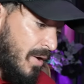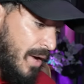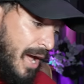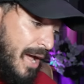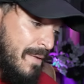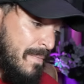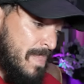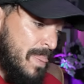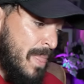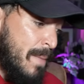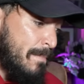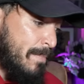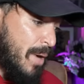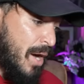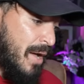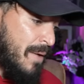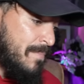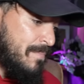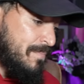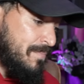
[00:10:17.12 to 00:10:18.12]
okay?
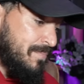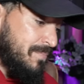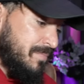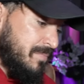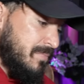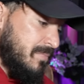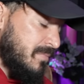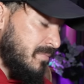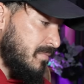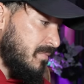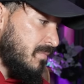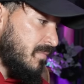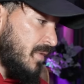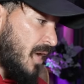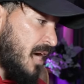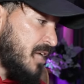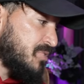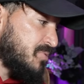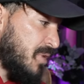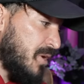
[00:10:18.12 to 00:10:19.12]
But
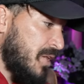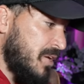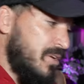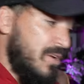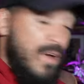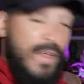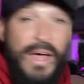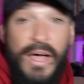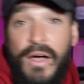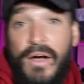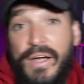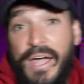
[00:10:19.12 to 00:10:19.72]
I just wanna let you know that.